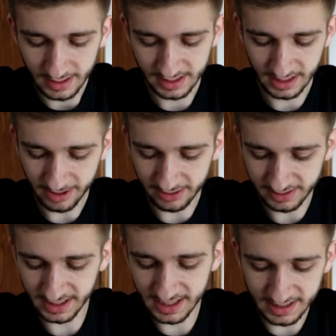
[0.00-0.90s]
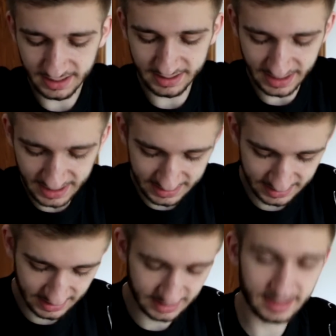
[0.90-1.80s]
came out in
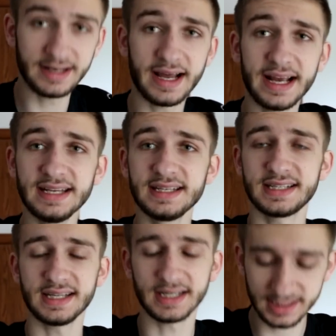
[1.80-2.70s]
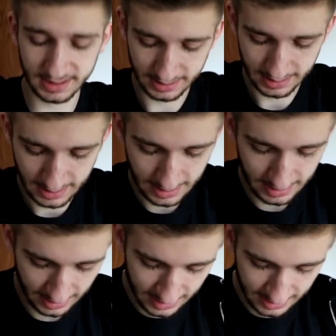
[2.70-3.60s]
1996.
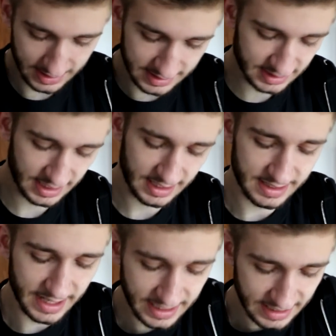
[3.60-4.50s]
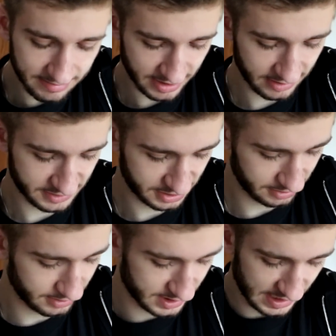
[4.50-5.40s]
It is a Nike pair of
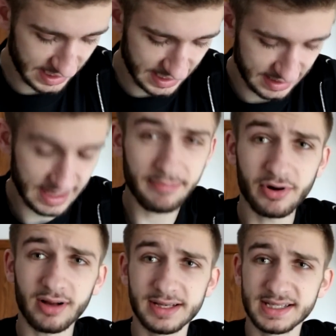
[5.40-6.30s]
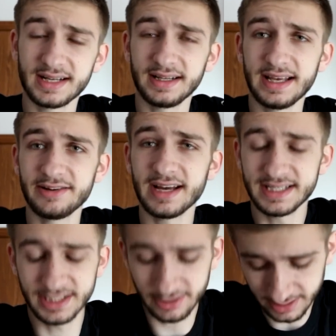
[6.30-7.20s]
shoes, and that probably is gonna let you
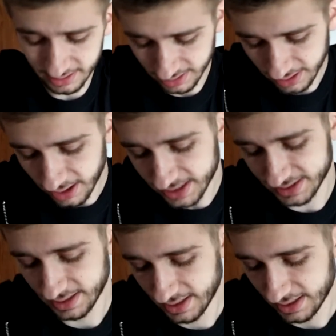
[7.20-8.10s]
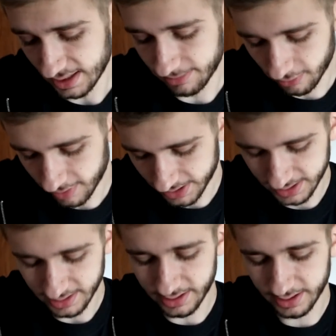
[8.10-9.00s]
guys know a lot about what
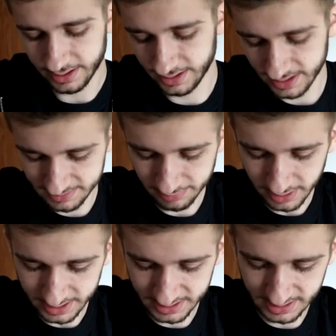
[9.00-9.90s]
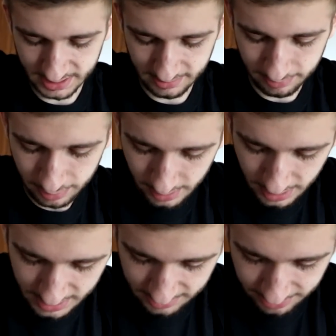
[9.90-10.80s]
they are. This box is
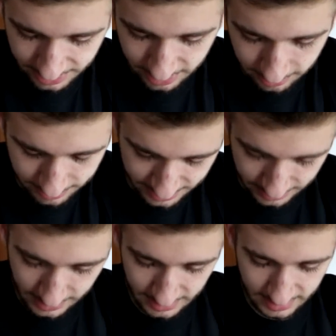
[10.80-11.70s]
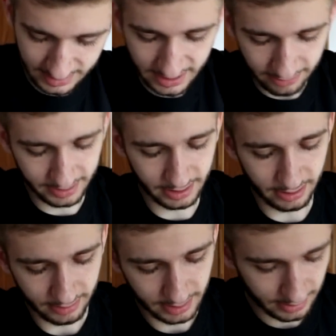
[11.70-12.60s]
impossible to open. There we
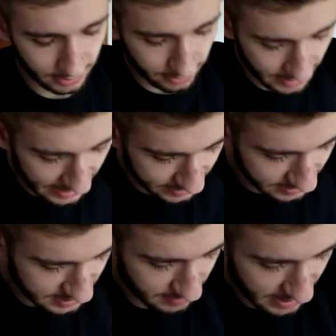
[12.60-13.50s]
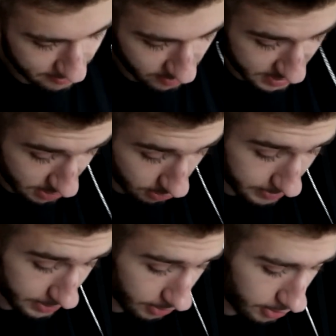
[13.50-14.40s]
go. Cracking these bad boys
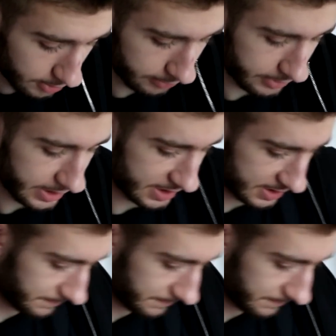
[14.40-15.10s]
open. All right.